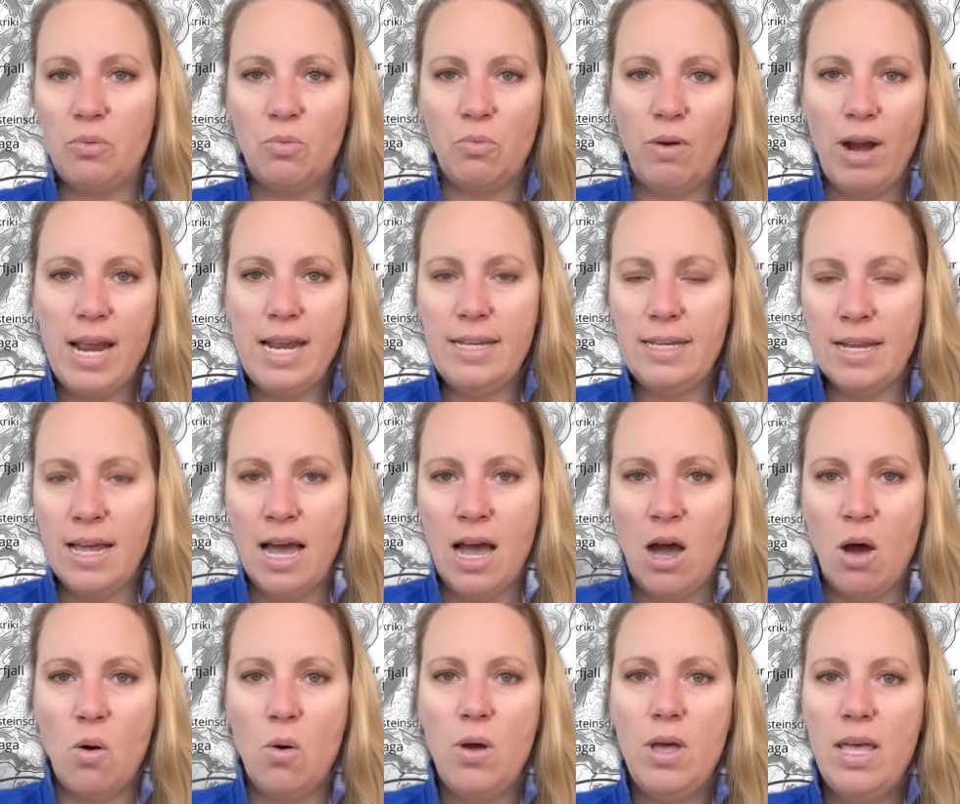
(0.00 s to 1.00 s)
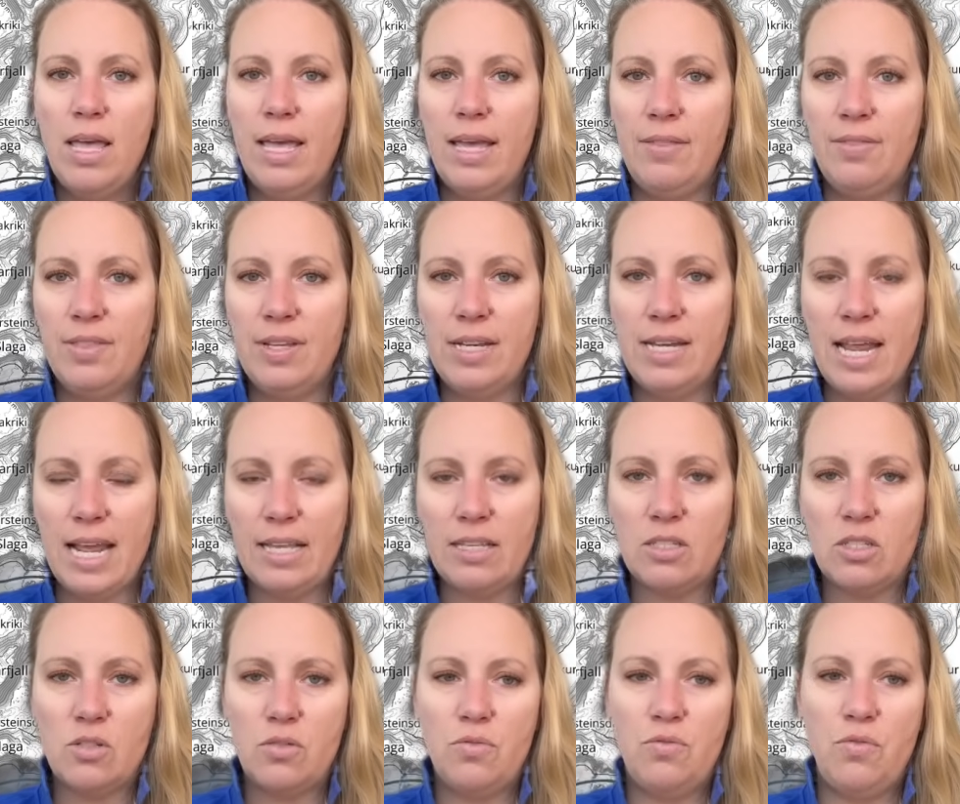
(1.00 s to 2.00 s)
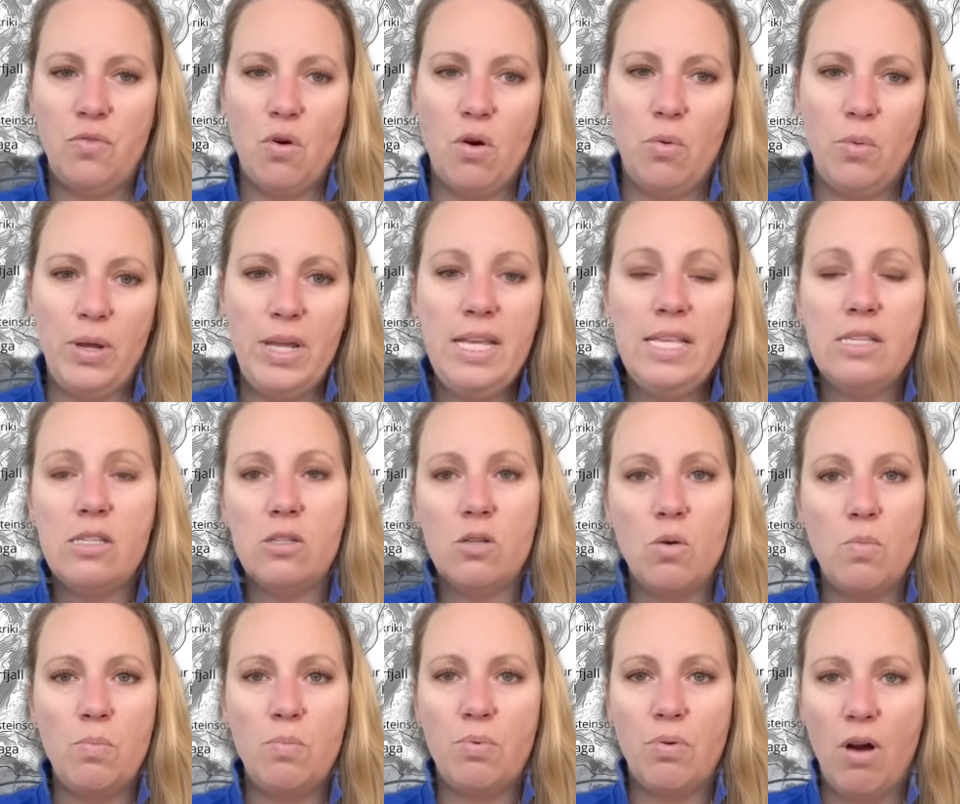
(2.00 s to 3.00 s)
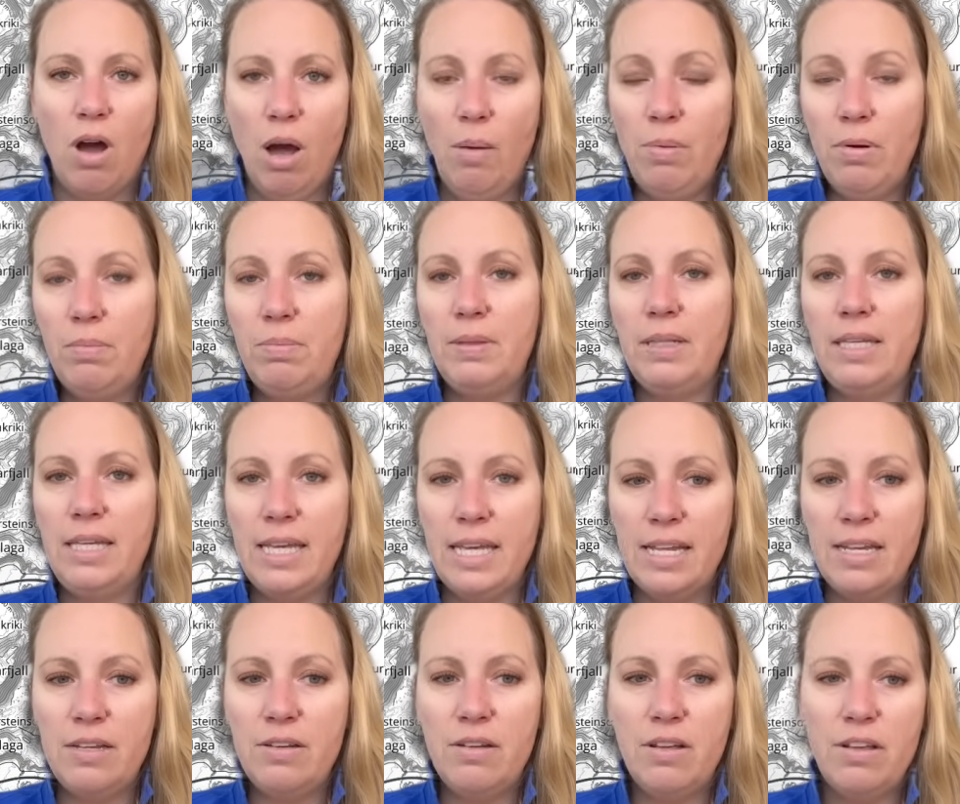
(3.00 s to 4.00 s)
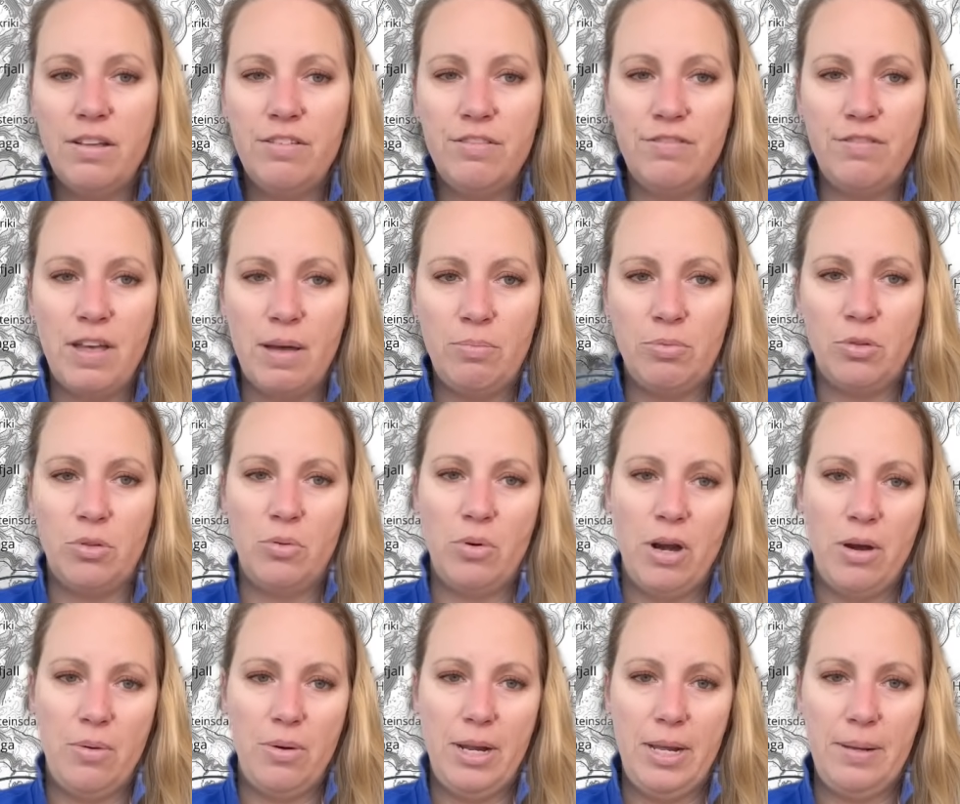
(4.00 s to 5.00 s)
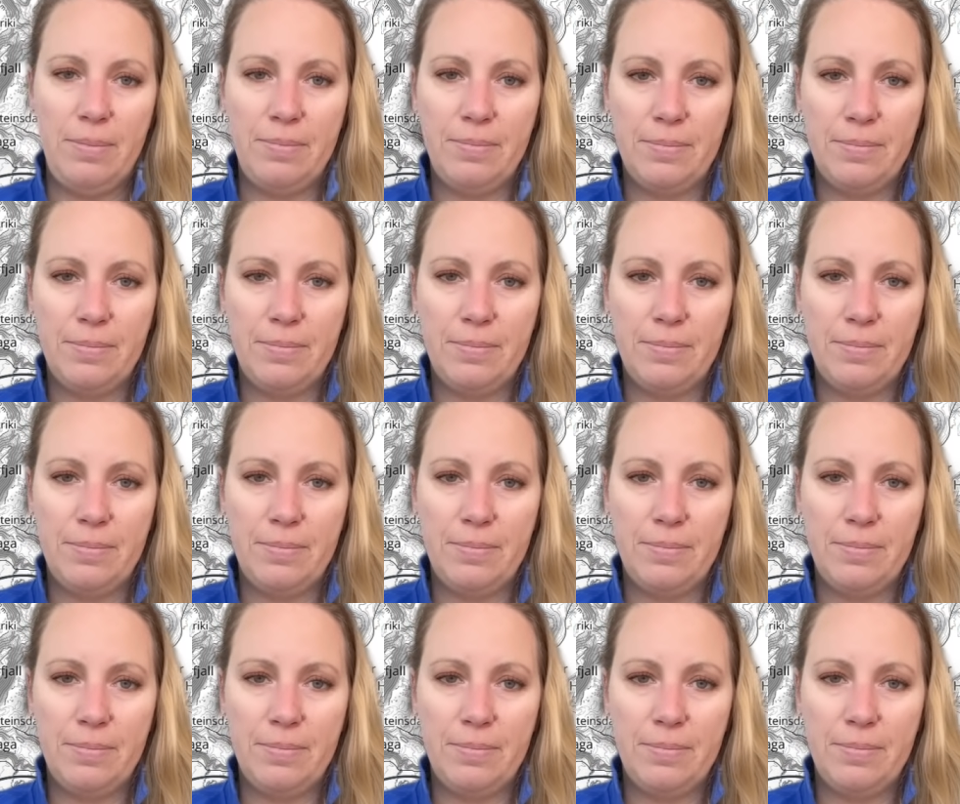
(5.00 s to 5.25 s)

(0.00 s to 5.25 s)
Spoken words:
right now and the next 4 weeks, so probably in February.